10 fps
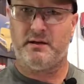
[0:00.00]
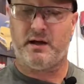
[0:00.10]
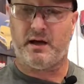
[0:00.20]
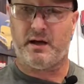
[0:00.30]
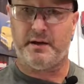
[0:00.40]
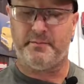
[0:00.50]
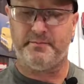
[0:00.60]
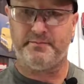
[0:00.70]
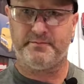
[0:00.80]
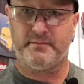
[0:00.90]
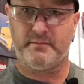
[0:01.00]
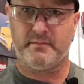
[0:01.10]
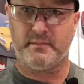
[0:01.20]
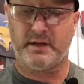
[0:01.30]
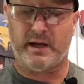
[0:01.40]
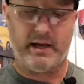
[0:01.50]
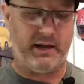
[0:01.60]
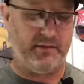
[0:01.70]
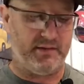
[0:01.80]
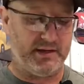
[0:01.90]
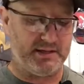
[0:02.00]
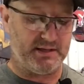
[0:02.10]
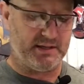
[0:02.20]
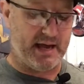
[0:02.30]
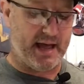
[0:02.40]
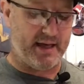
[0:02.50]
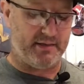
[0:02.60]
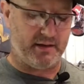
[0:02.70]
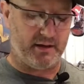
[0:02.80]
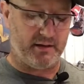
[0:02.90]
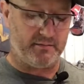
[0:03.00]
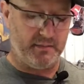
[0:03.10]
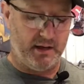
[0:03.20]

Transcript: And this has got the